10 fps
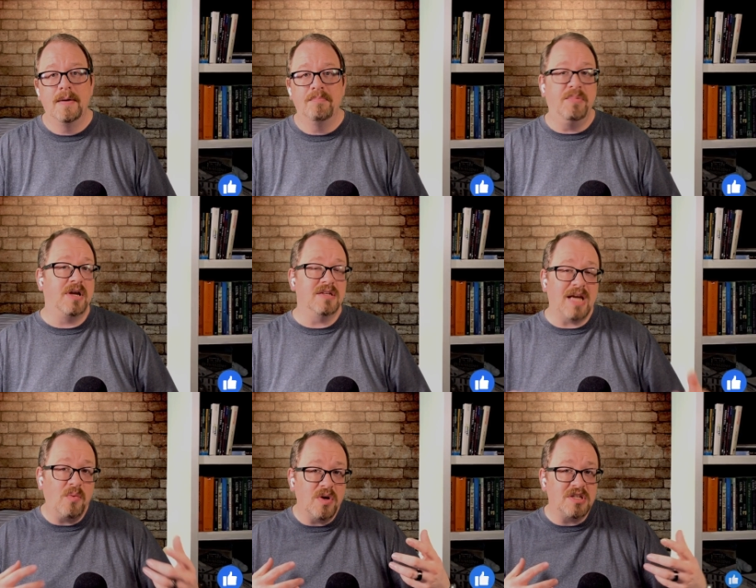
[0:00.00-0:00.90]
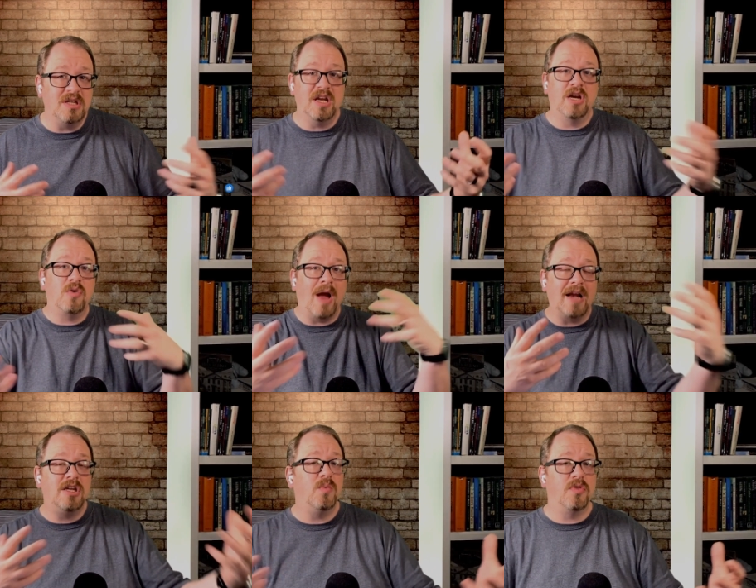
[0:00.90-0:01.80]
Because I wasn't
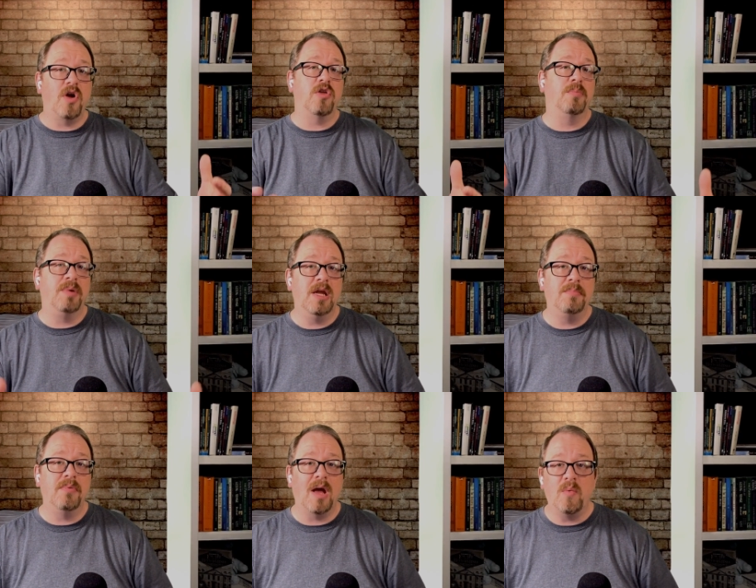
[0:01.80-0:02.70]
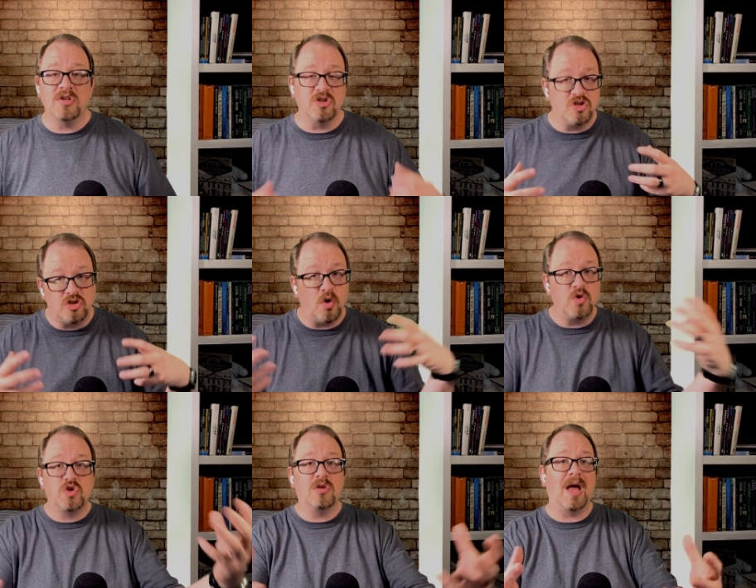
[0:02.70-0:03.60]
interacting with other people, I wasn't
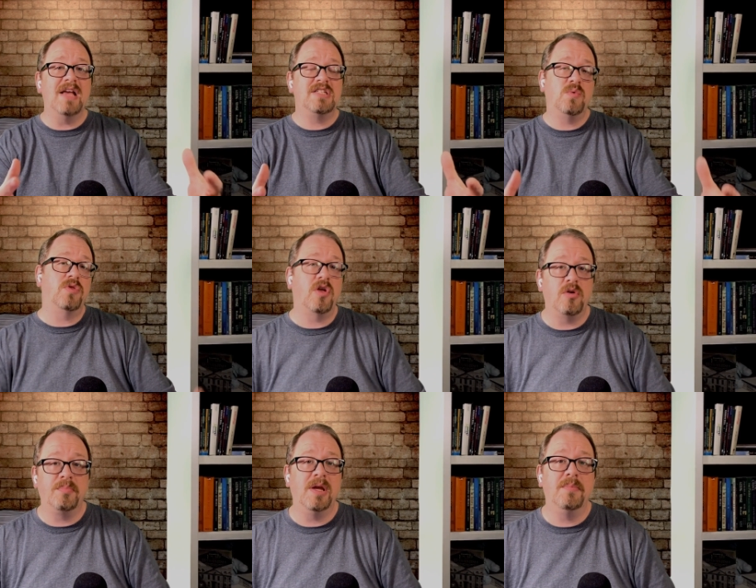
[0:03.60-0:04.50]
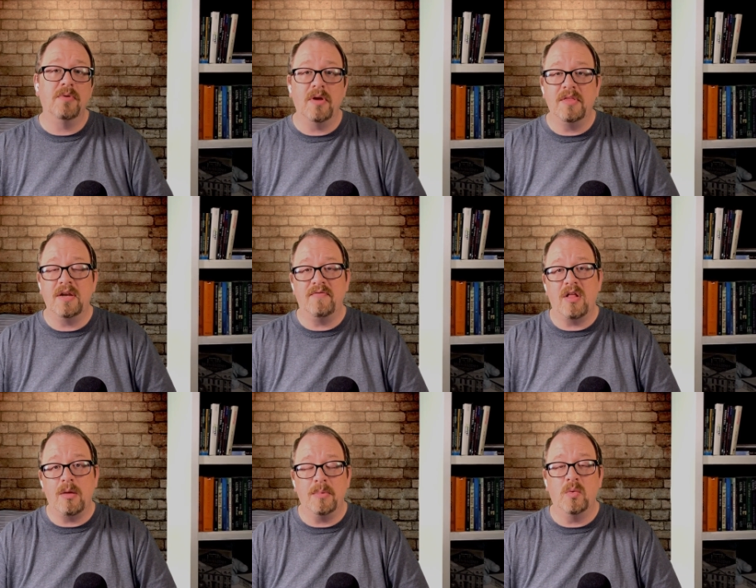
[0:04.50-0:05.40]
socializing with other people in the
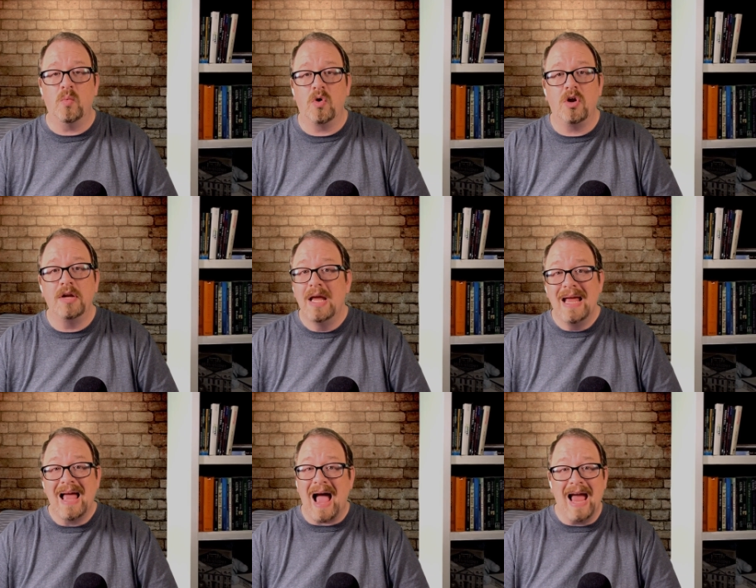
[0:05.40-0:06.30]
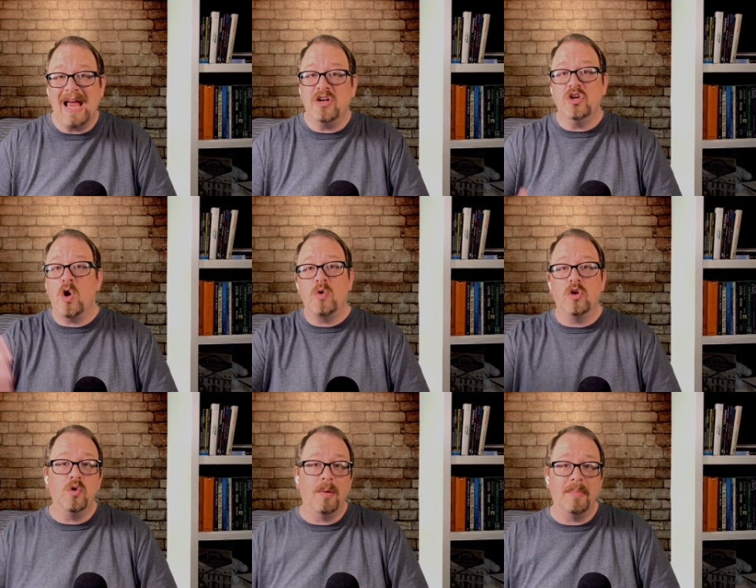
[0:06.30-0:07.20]
development world, I had no
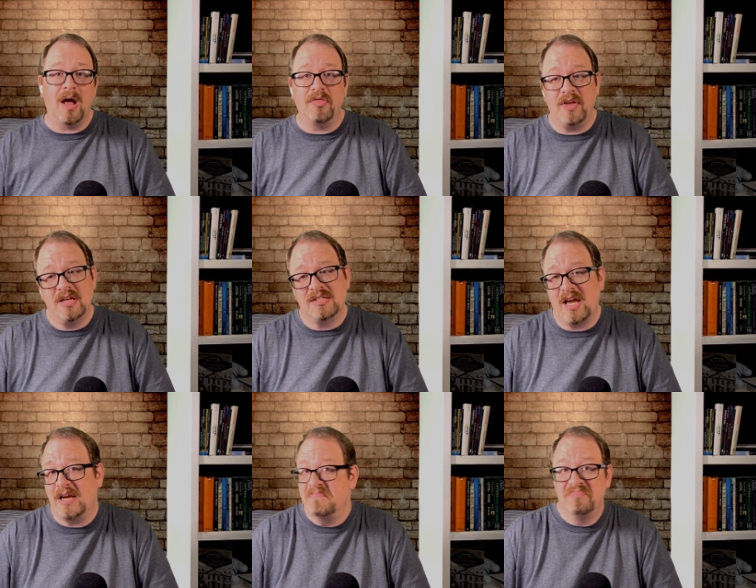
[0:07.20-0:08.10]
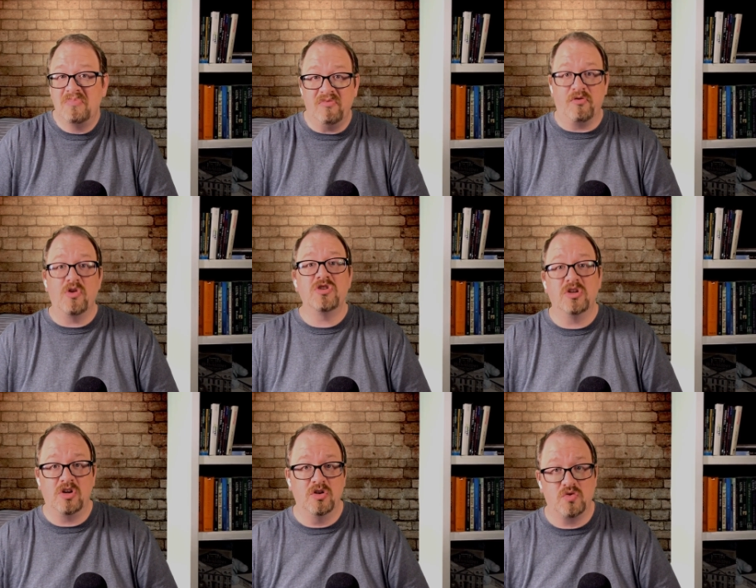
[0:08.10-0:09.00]
clue about things like
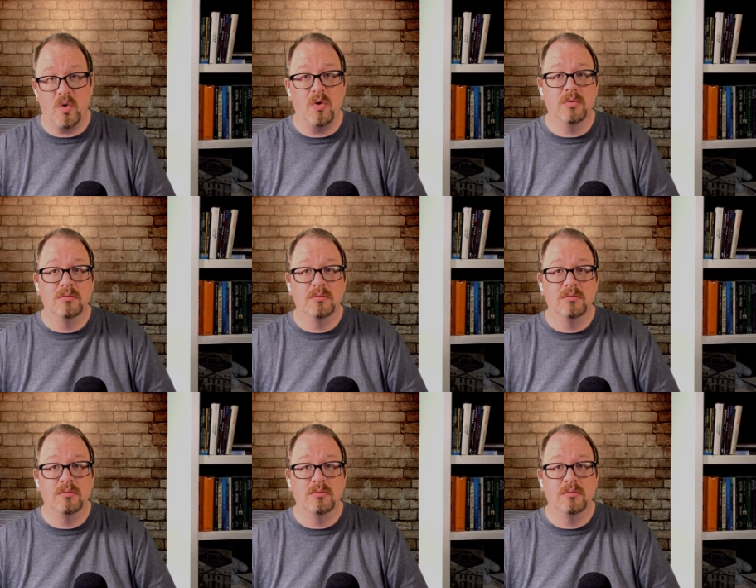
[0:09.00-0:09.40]
version control.